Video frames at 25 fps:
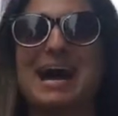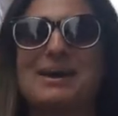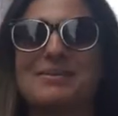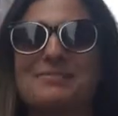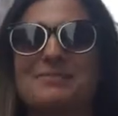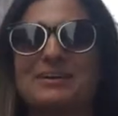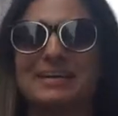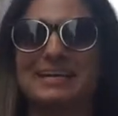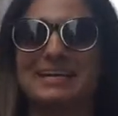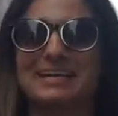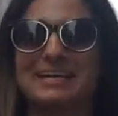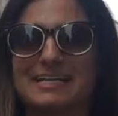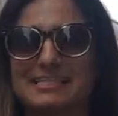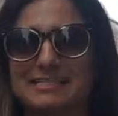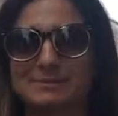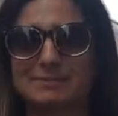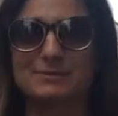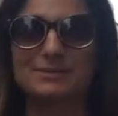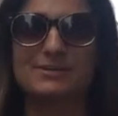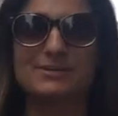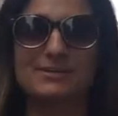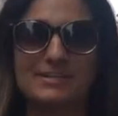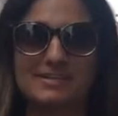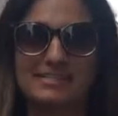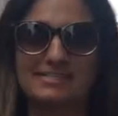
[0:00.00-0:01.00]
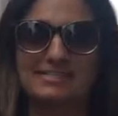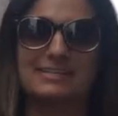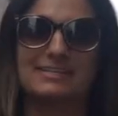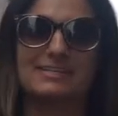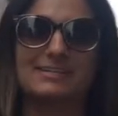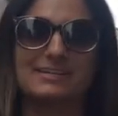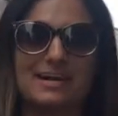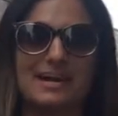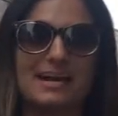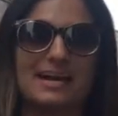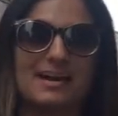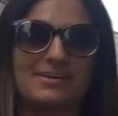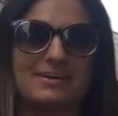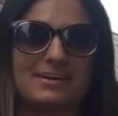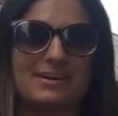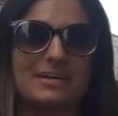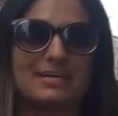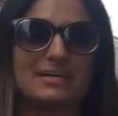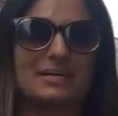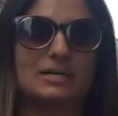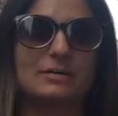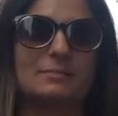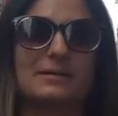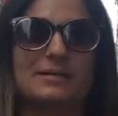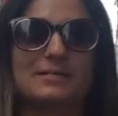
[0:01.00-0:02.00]
We're going to explore this little area
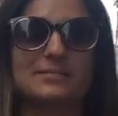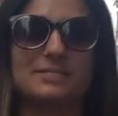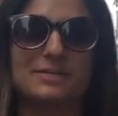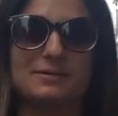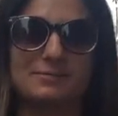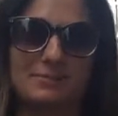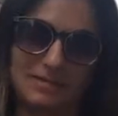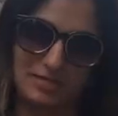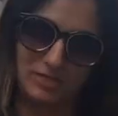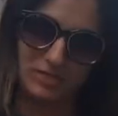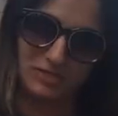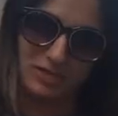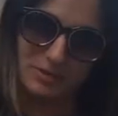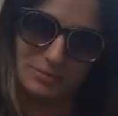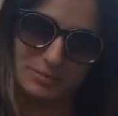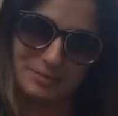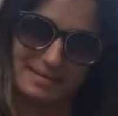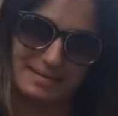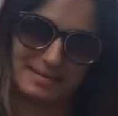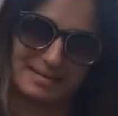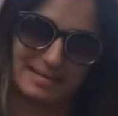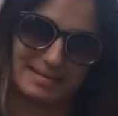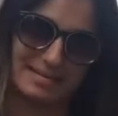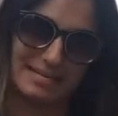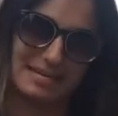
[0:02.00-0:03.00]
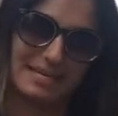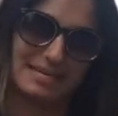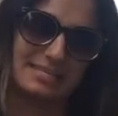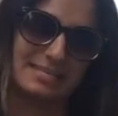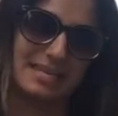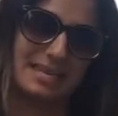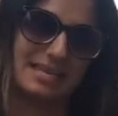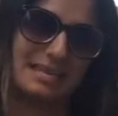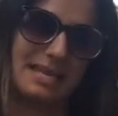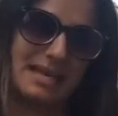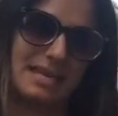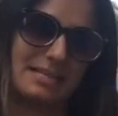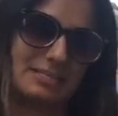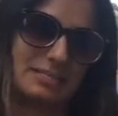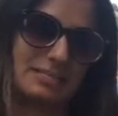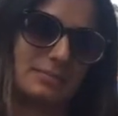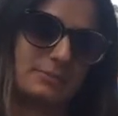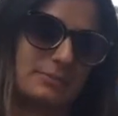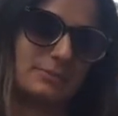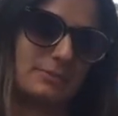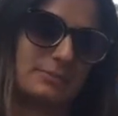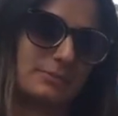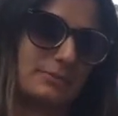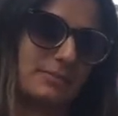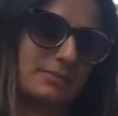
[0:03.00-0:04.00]
a little bit, do a bit of shopping, and then head
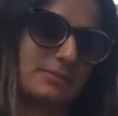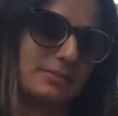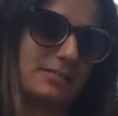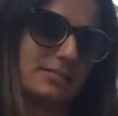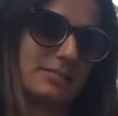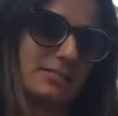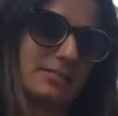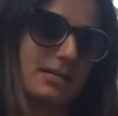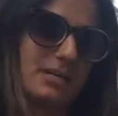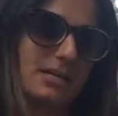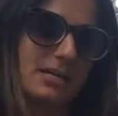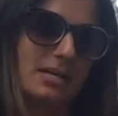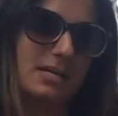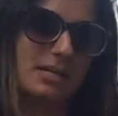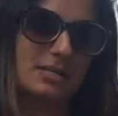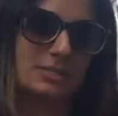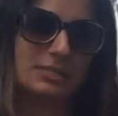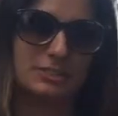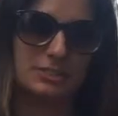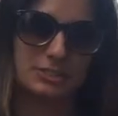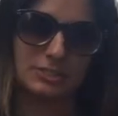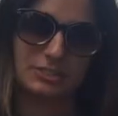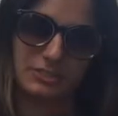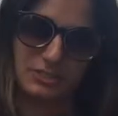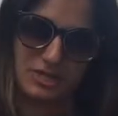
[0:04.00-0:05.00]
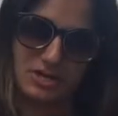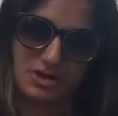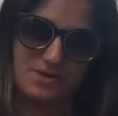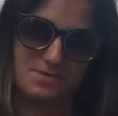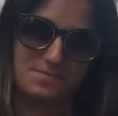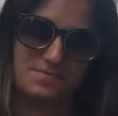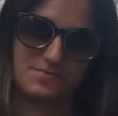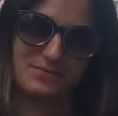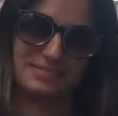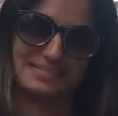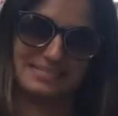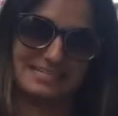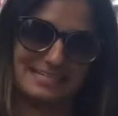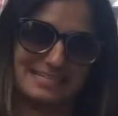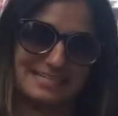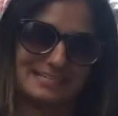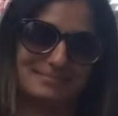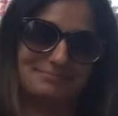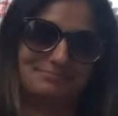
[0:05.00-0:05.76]
towards Suzhou Museum.